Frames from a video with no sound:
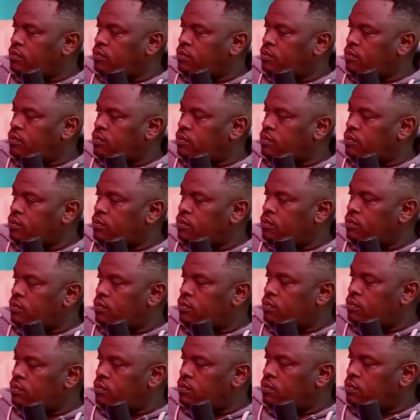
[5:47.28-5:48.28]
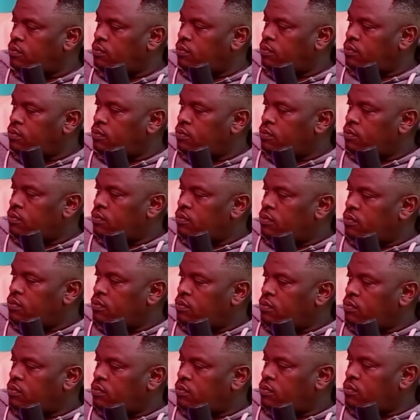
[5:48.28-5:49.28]

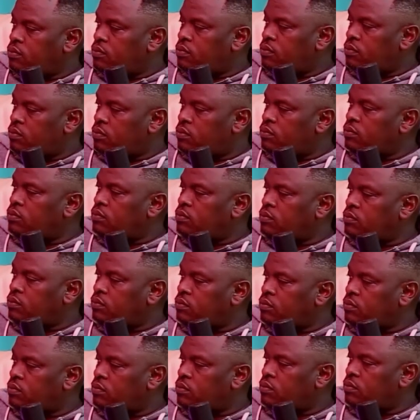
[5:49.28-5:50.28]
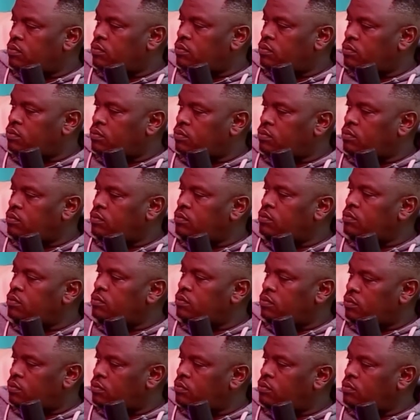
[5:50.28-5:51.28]

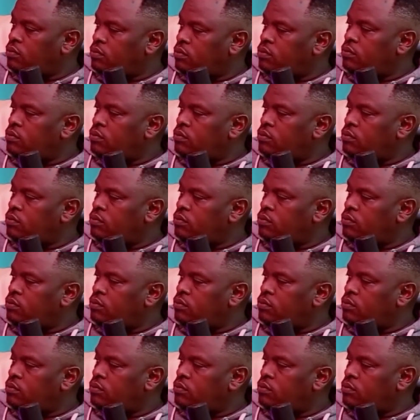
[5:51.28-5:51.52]
(silent)